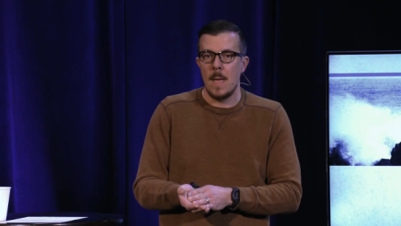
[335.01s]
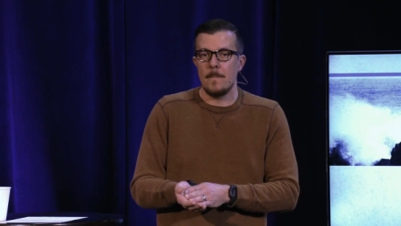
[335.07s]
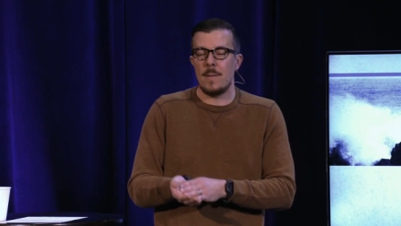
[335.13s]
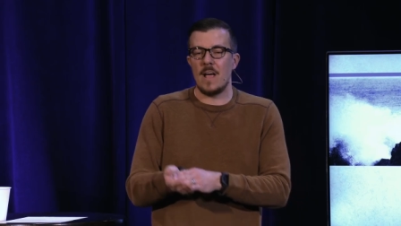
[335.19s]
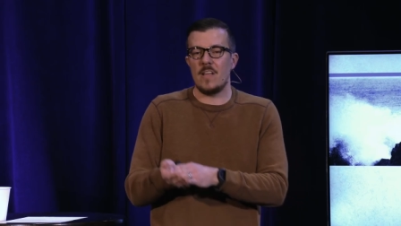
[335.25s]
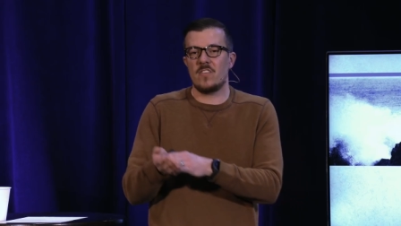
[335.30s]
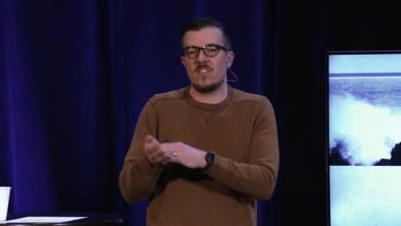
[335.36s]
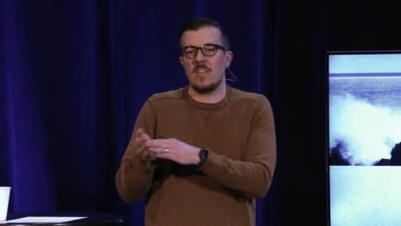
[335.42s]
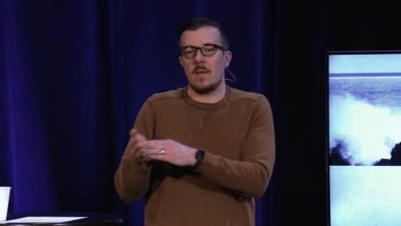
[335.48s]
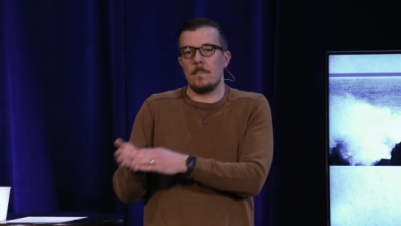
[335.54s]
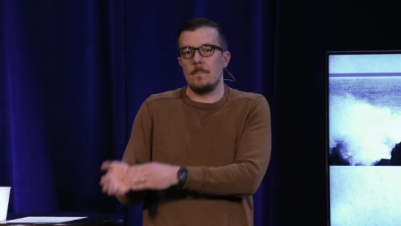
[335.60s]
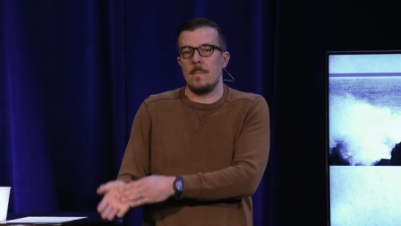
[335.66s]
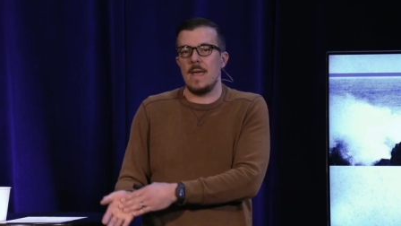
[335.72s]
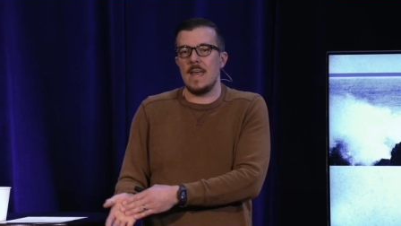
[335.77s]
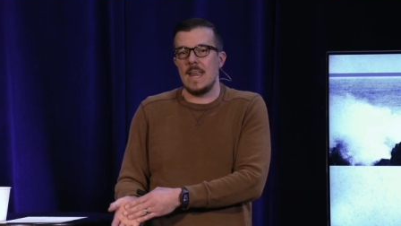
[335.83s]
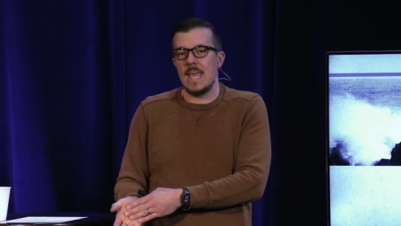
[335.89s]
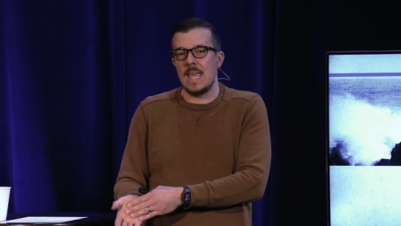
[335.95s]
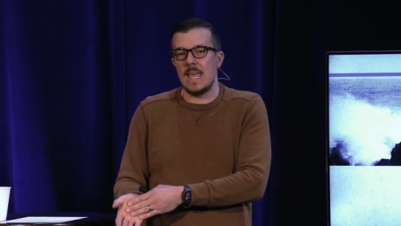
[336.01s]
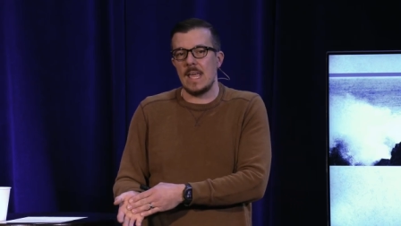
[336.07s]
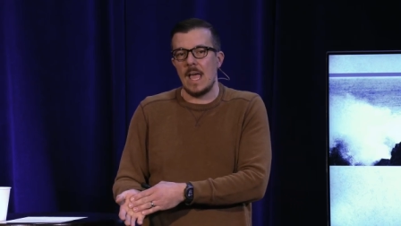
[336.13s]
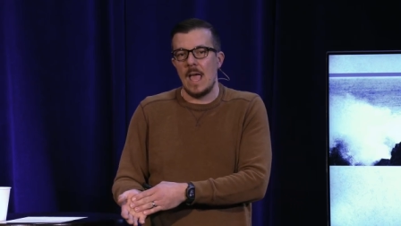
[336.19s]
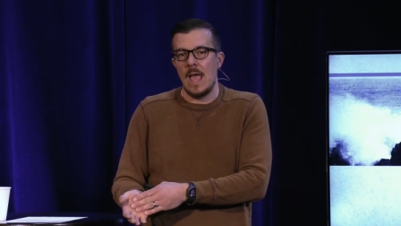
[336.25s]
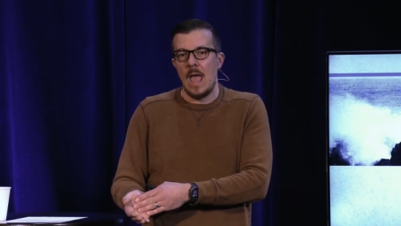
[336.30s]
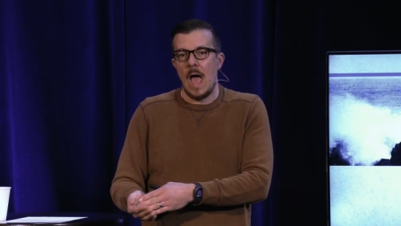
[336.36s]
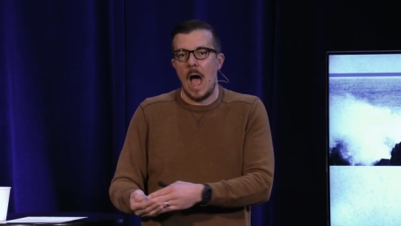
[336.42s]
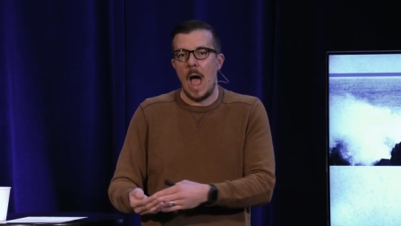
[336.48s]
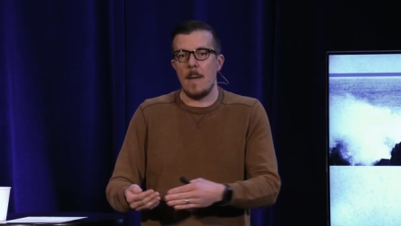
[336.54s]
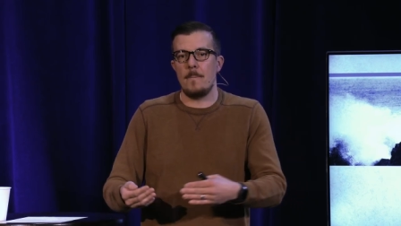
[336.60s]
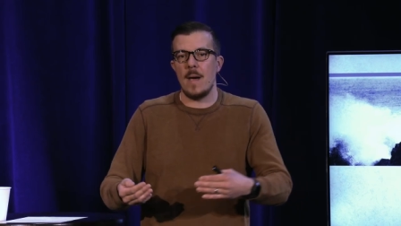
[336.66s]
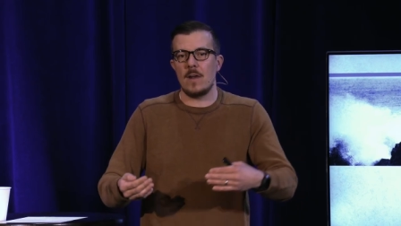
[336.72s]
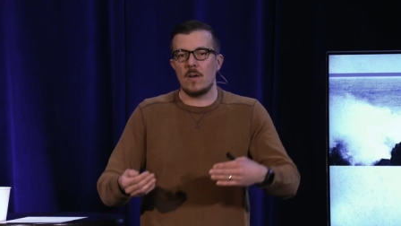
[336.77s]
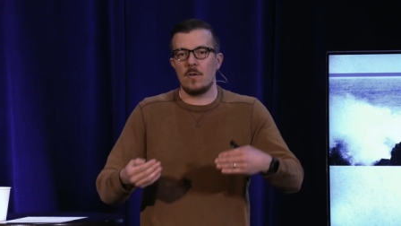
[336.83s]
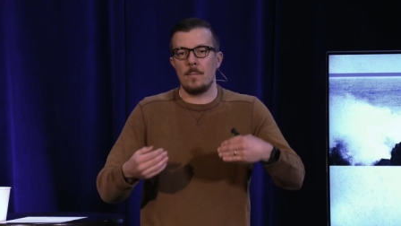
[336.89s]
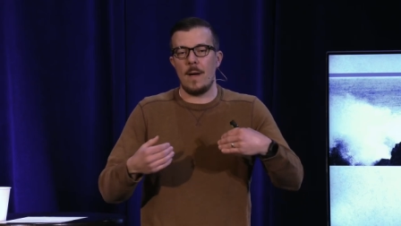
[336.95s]
By submitting, I
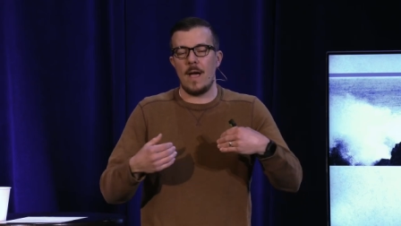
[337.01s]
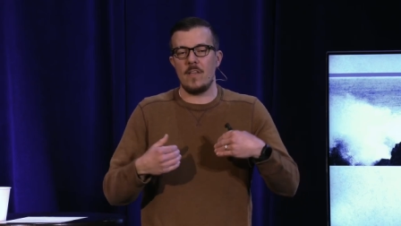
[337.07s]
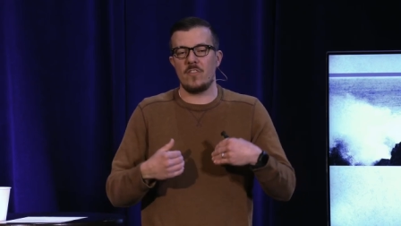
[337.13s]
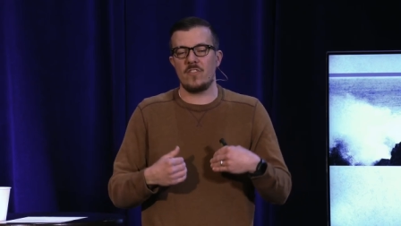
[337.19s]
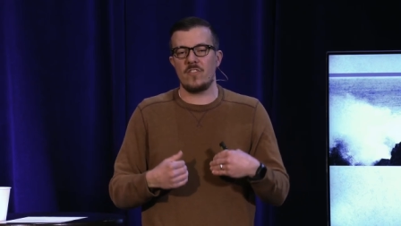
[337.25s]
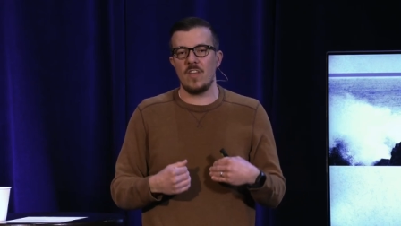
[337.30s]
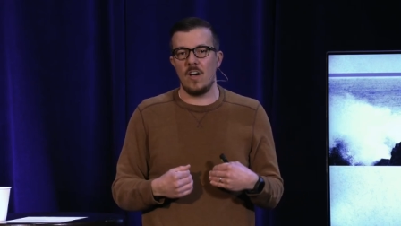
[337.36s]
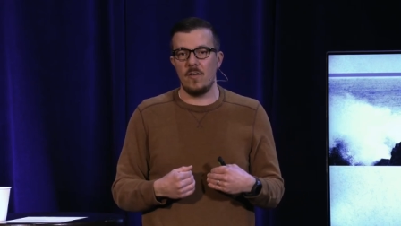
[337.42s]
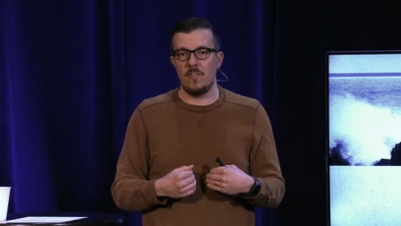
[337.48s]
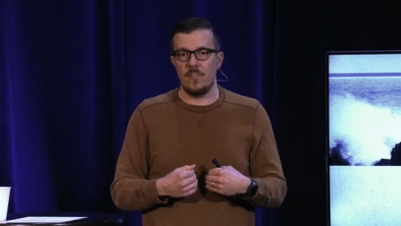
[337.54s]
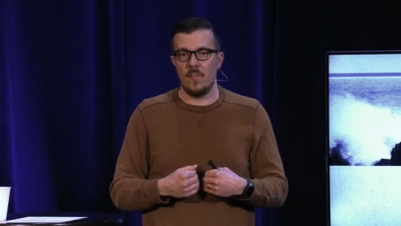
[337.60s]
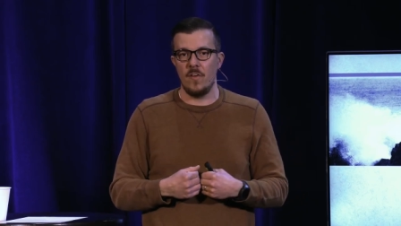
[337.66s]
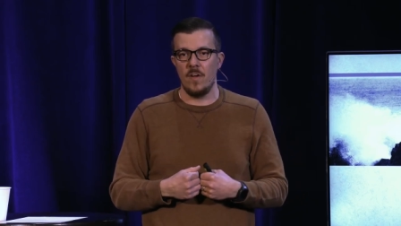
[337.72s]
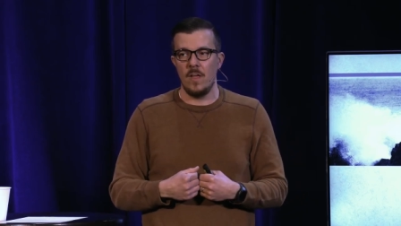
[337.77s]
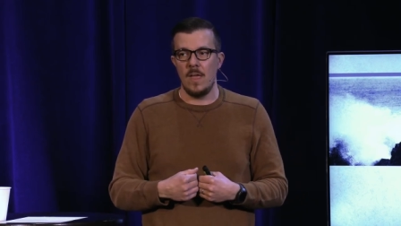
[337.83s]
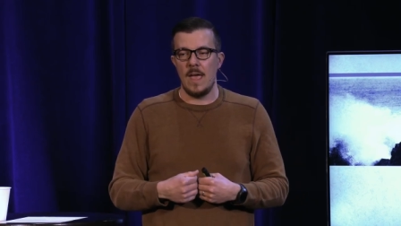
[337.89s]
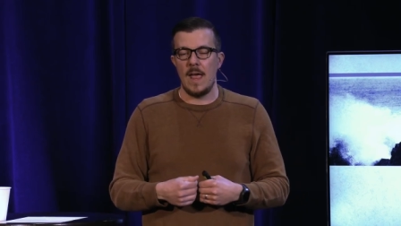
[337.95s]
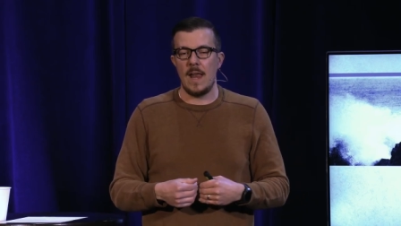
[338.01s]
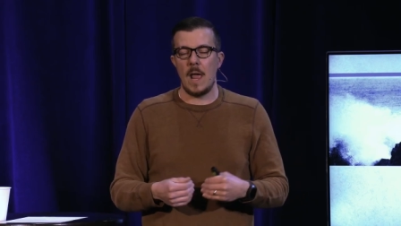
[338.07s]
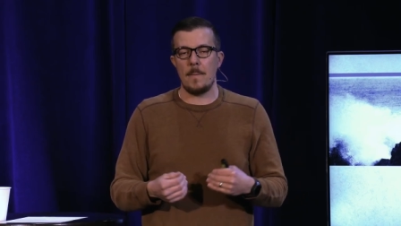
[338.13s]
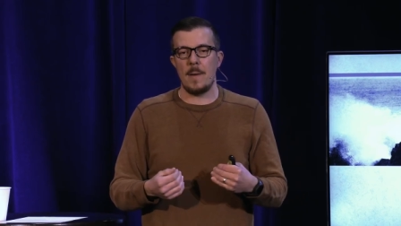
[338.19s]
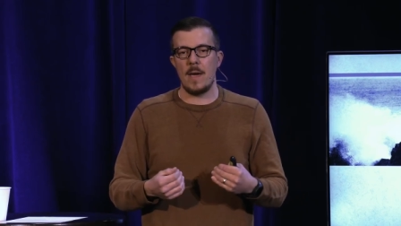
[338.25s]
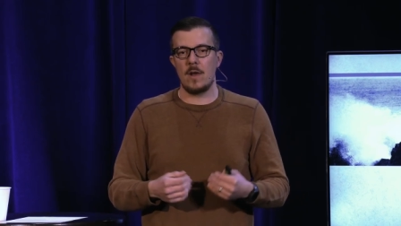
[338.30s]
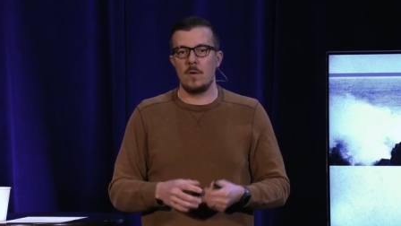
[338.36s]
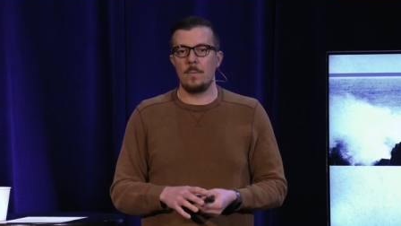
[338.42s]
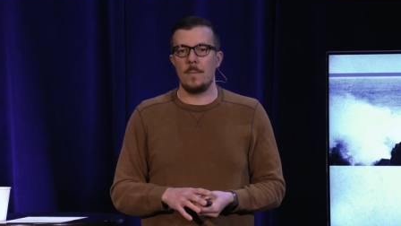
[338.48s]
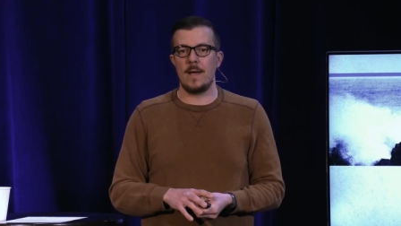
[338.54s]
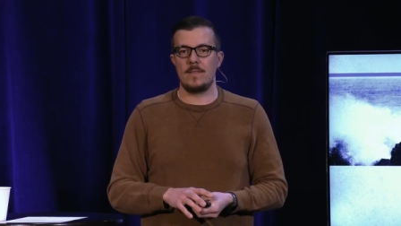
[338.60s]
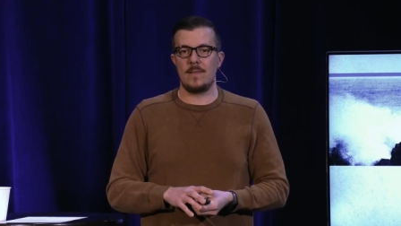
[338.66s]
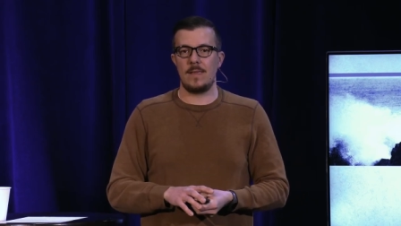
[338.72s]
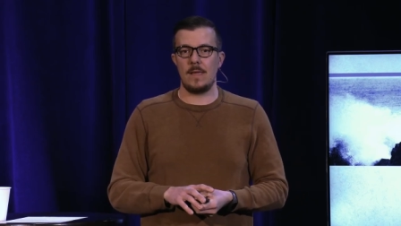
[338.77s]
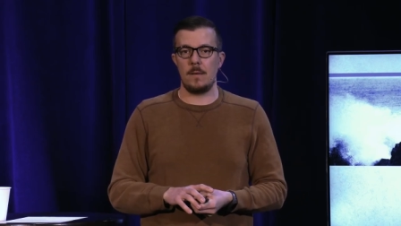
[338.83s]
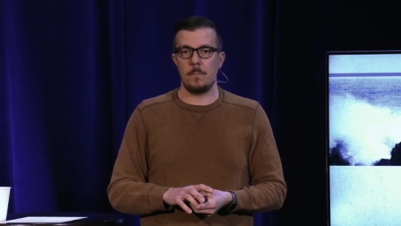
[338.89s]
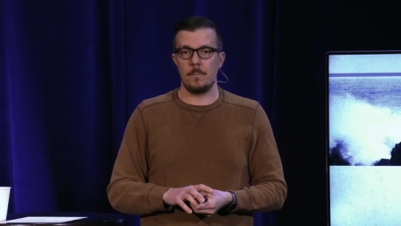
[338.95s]
bettered myself and I bettered my
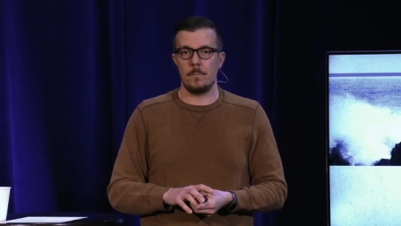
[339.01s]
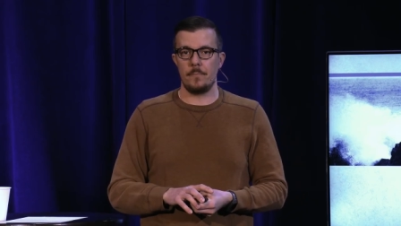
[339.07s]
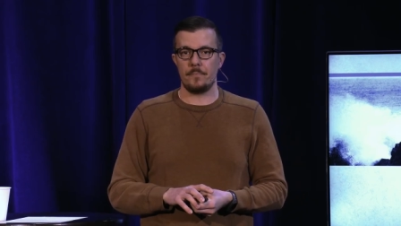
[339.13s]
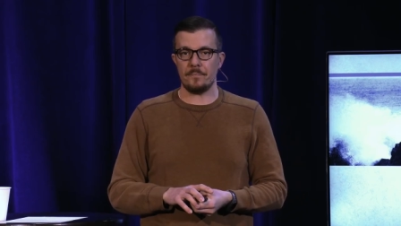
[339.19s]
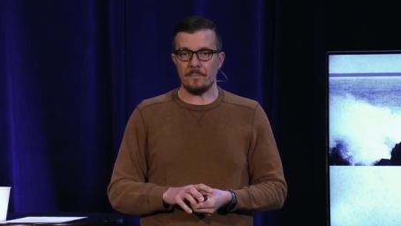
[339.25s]
team.